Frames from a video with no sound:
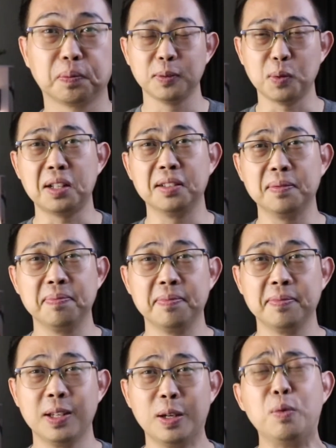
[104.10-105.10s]
Well,
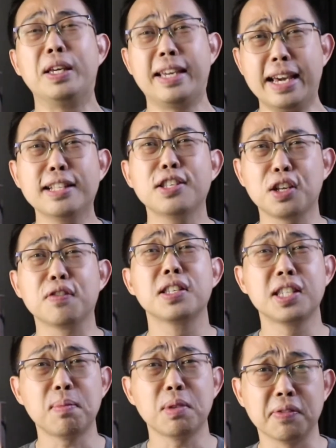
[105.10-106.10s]
we can solve
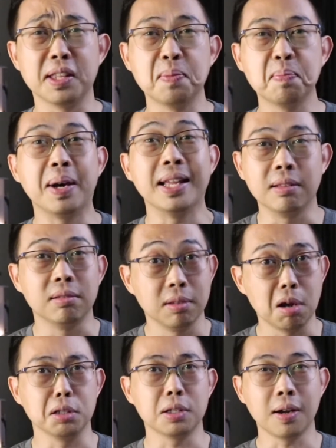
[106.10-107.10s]
some of them, but
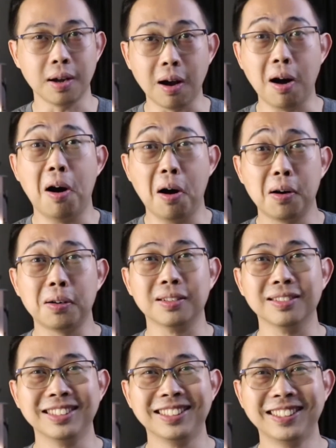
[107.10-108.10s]
not
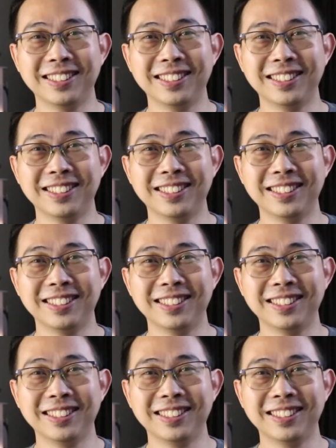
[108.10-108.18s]
all.